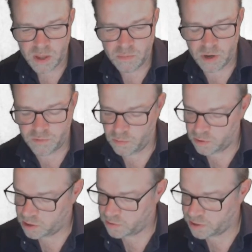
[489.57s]
But if you
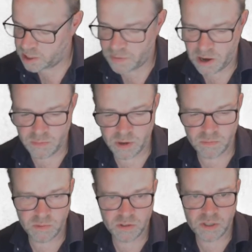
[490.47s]
want to
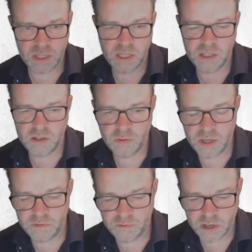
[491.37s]
experiment with the
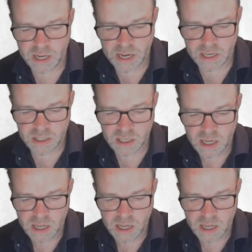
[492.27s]
GUI front end,